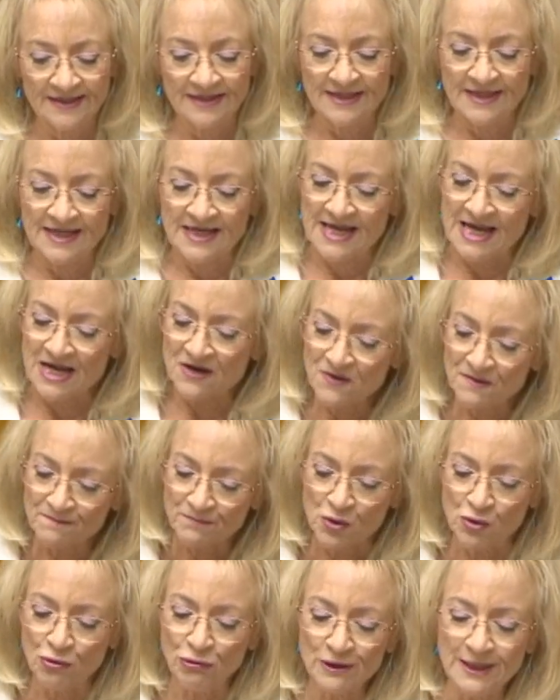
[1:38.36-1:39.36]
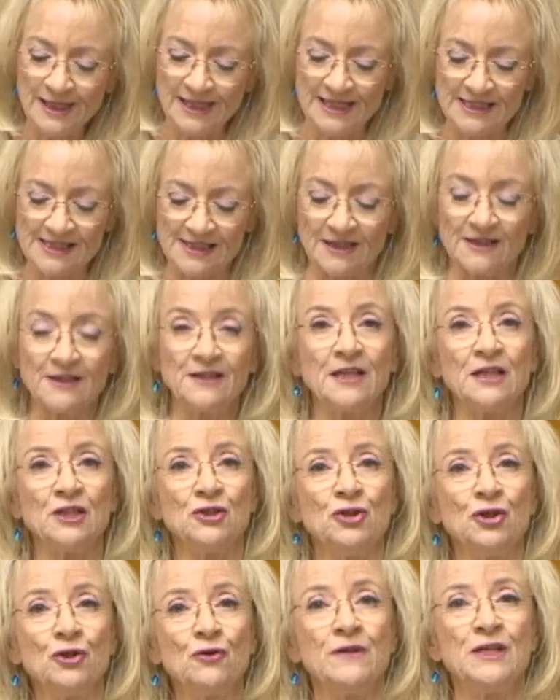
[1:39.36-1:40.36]
How appalling is it that
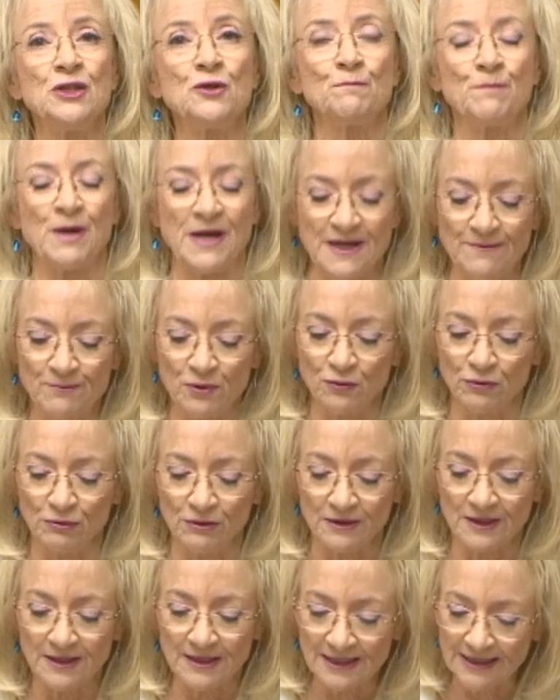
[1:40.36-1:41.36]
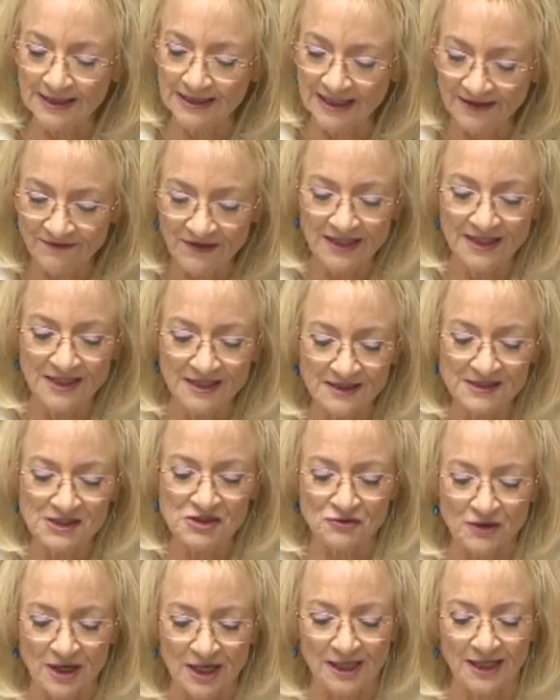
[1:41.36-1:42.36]
Jewish people living in
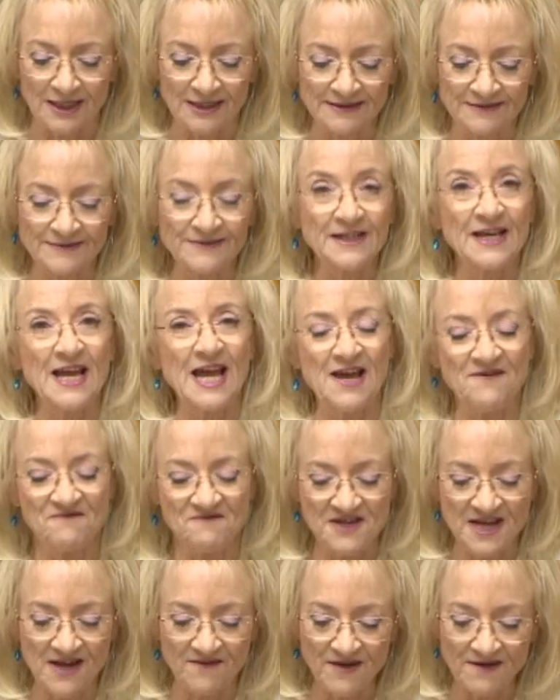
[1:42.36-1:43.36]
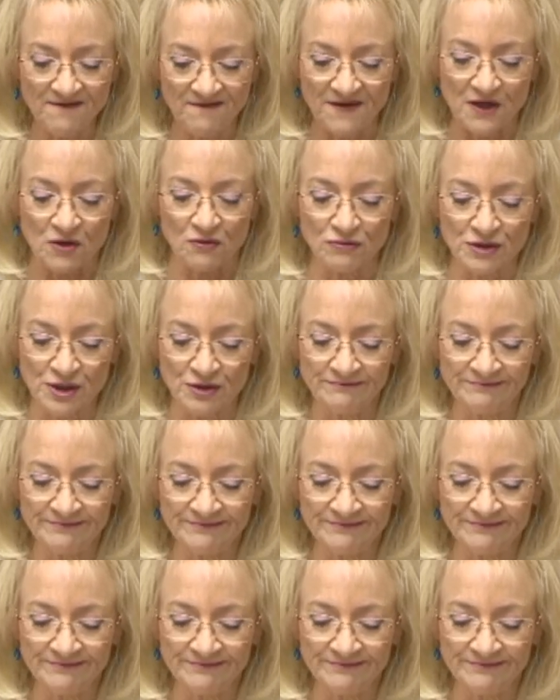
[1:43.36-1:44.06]
Australia have never felt